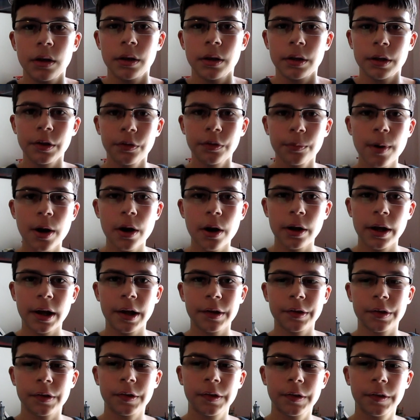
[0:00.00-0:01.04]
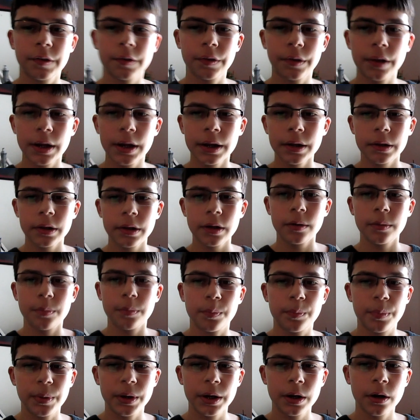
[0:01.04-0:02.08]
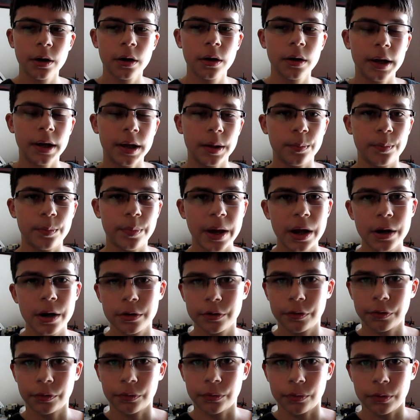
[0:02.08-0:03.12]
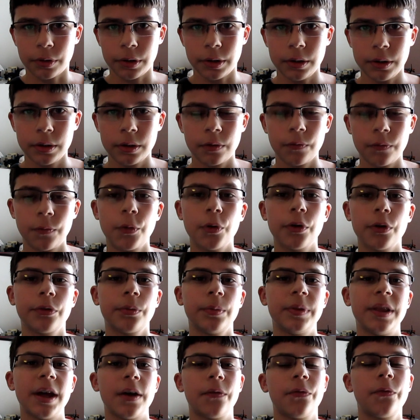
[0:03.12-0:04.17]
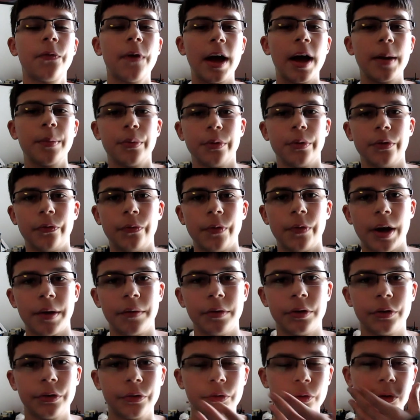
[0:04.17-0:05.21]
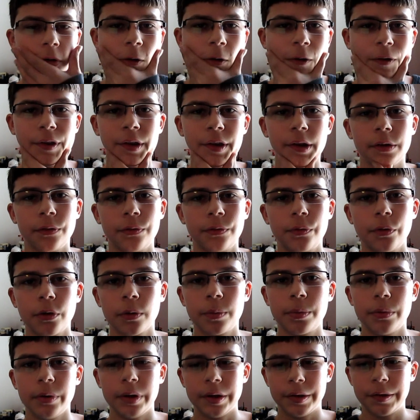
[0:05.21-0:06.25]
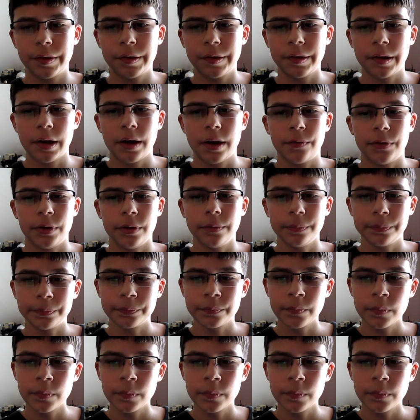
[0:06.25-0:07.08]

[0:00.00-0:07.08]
This model has a slightly bigger and better screen, of course with that 5.5-inch screen instead of 4.7.